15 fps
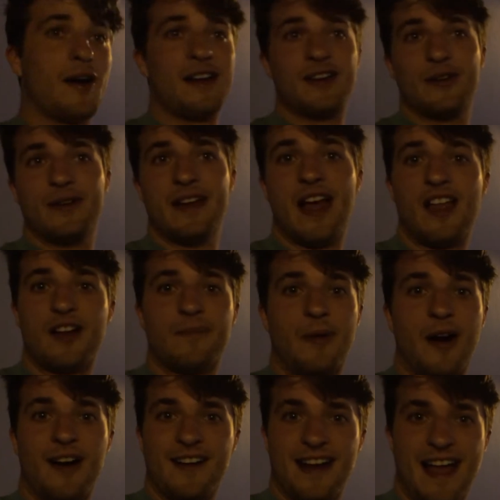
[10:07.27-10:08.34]
going to another
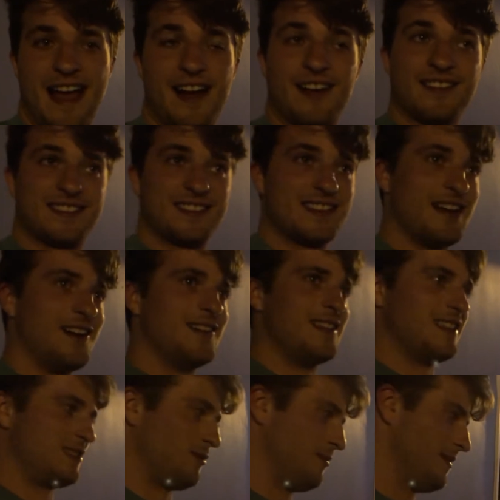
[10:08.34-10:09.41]
bar now, so
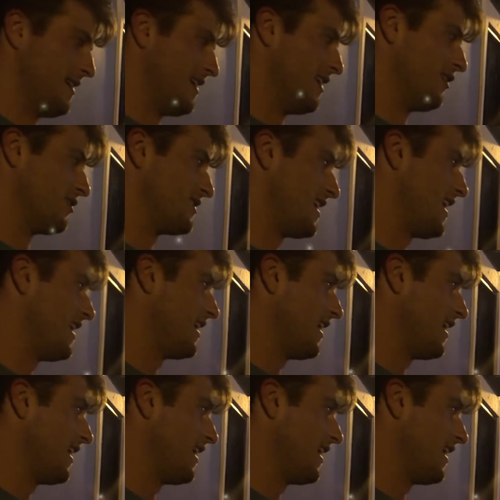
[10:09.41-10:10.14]
this will be entertaining.